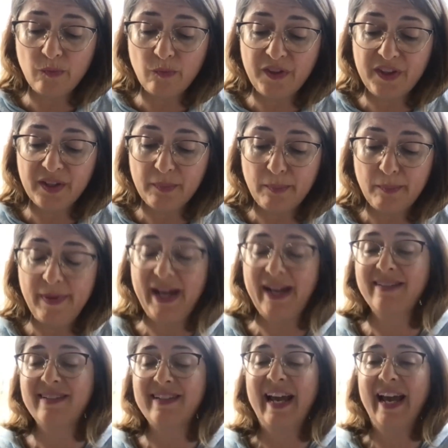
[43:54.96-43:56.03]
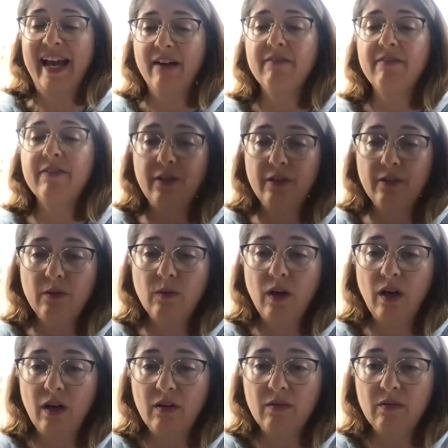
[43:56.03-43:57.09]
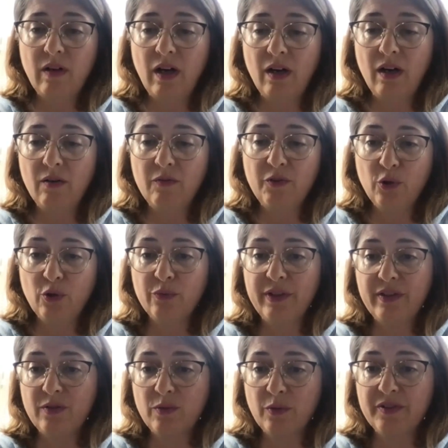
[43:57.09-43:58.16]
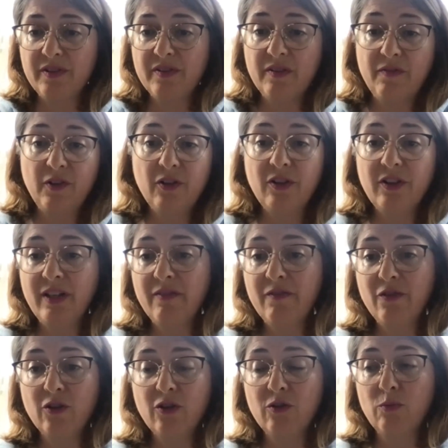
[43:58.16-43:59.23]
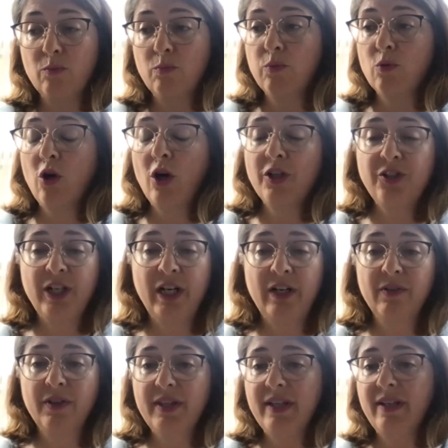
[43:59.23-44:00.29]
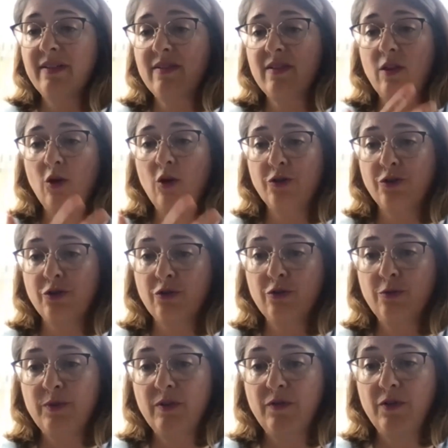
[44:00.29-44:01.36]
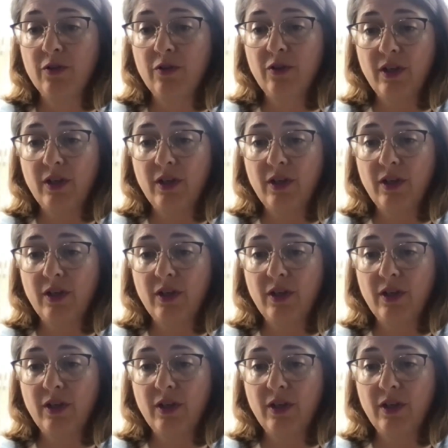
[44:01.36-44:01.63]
the best avenue of your resources. If you're looking for broad general things, the larger groups. If you're